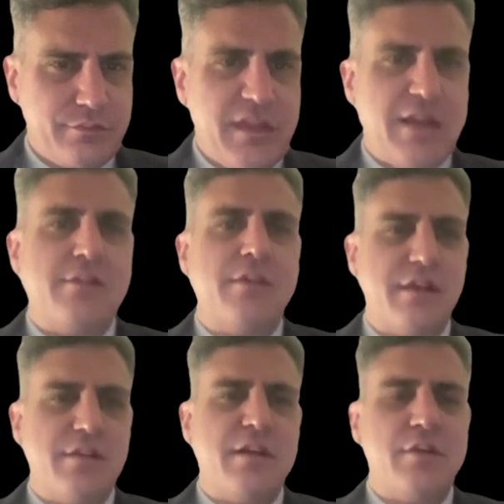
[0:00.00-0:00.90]
Yeah,
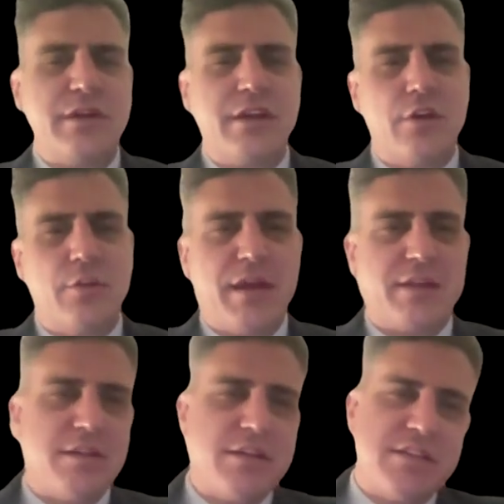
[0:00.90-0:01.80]
and here we go
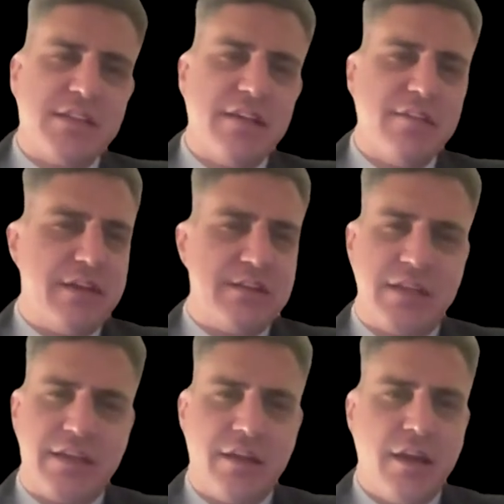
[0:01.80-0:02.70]
back to the savings,
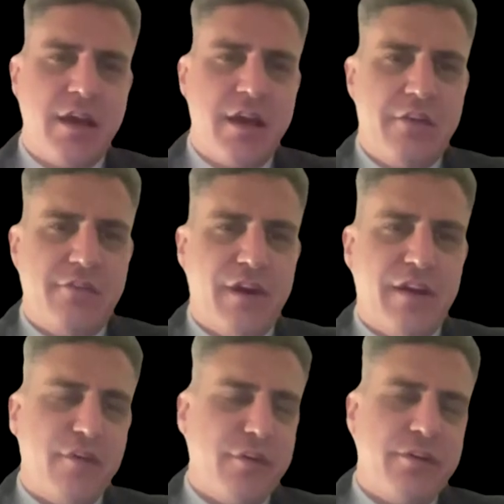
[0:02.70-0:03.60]
like
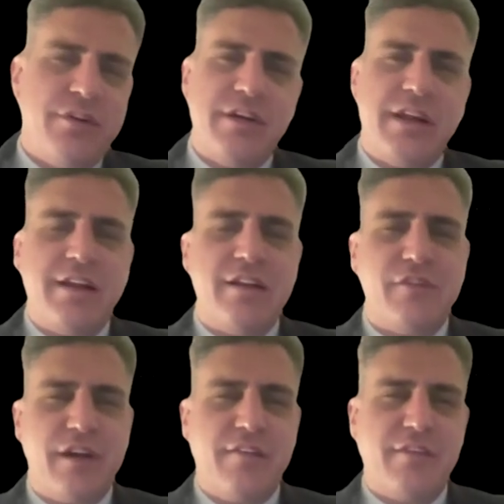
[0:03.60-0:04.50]

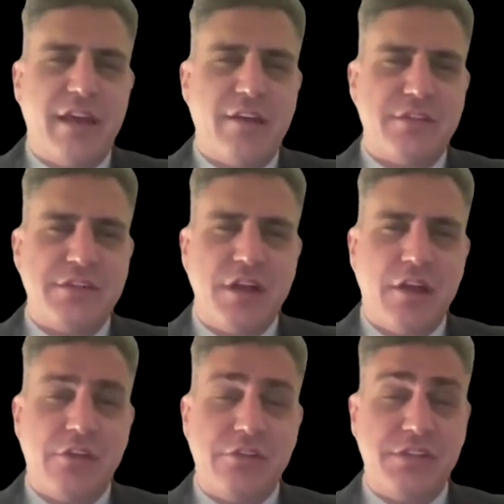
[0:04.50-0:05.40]

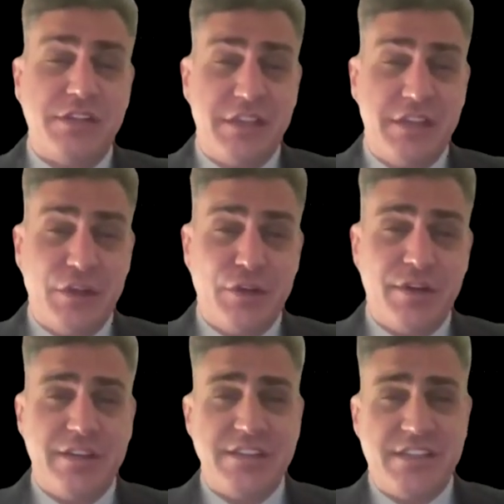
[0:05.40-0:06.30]
$585,000 a
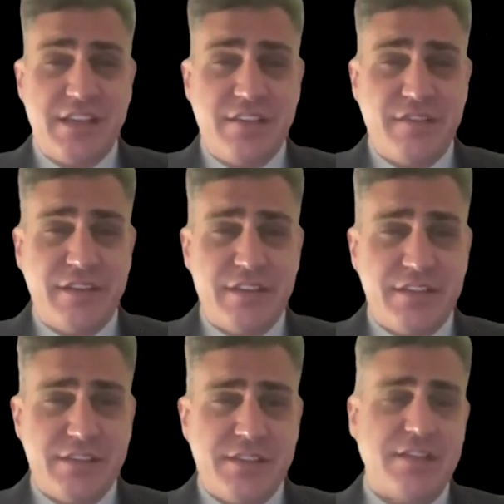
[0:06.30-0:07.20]
year in savings.